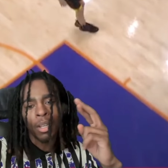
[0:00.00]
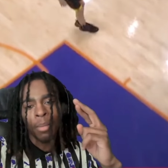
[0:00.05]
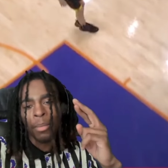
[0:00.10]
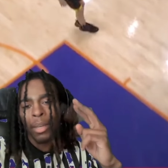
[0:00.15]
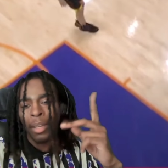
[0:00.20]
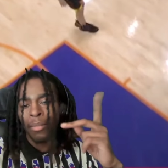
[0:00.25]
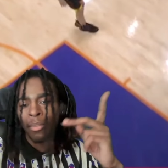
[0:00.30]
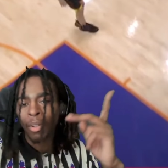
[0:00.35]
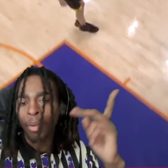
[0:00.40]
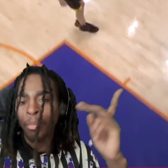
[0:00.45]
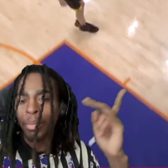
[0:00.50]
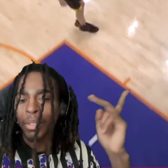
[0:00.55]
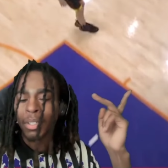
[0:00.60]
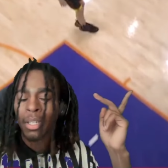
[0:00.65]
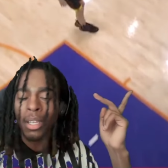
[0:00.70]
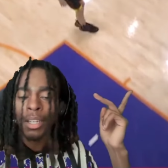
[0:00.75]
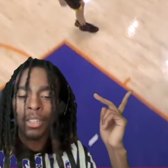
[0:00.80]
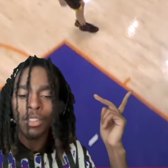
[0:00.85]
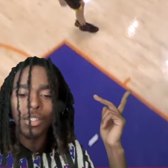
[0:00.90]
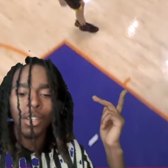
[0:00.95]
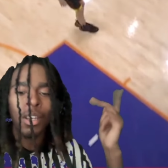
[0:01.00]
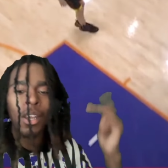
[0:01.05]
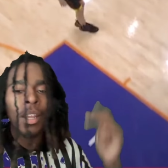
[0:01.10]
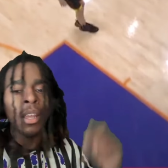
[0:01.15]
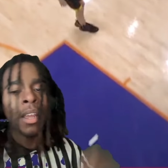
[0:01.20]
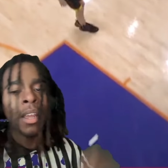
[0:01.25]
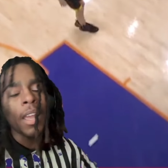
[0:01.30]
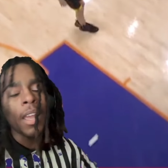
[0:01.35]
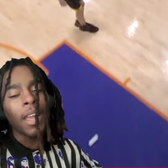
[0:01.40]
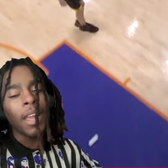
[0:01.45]
I'm not even gonna put that into. The,
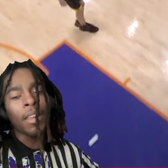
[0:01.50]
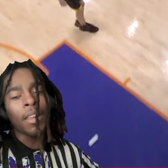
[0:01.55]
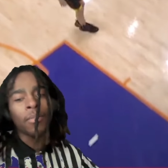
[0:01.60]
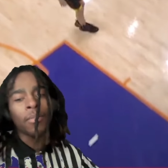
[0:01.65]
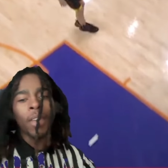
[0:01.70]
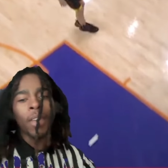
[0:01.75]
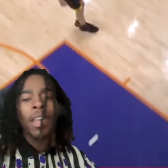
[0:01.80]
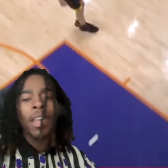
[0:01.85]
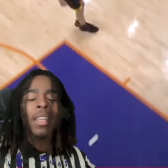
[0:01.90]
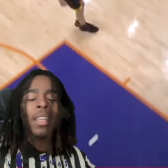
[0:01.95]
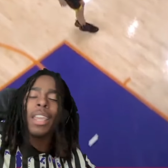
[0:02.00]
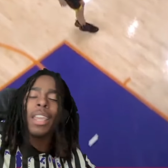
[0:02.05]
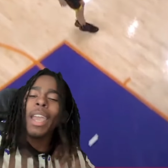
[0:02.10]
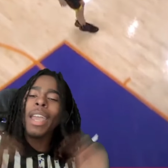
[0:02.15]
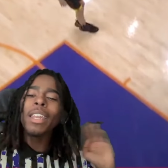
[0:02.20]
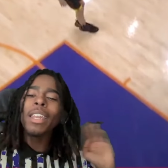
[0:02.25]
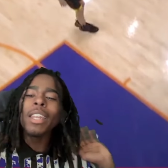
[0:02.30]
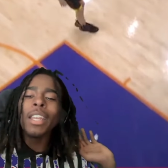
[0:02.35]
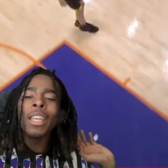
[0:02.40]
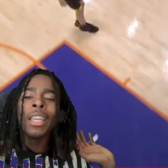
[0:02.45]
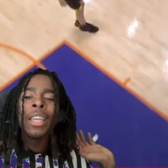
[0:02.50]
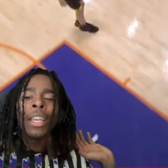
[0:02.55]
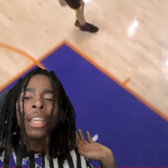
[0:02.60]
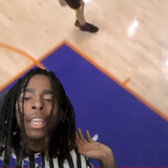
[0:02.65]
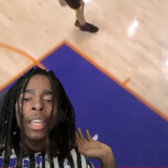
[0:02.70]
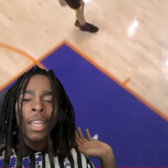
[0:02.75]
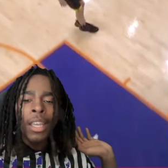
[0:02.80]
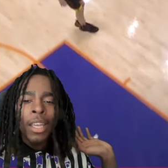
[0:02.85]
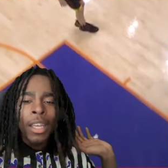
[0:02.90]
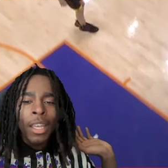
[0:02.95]
hey, if K Katie,
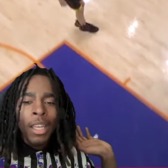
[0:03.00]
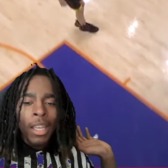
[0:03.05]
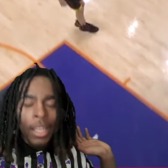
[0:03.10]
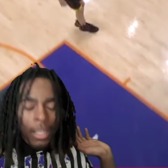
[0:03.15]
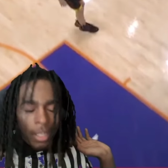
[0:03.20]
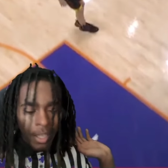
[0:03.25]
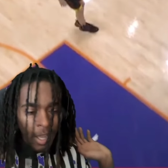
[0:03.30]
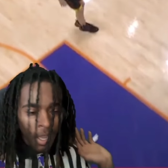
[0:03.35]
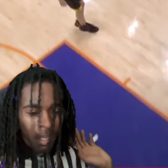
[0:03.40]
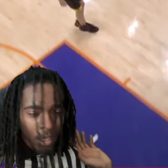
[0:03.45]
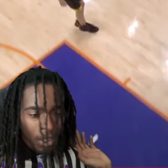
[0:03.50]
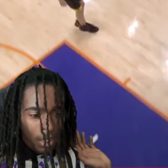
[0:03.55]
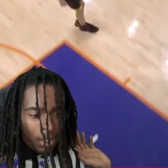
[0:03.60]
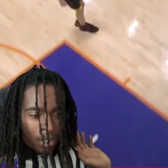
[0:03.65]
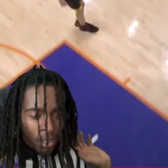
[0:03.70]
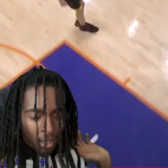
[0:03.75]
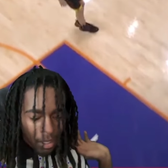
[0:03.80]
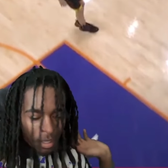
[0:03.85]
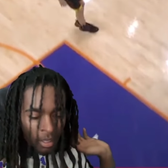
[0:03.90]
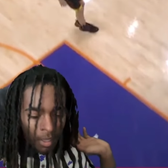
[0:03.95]
Katie,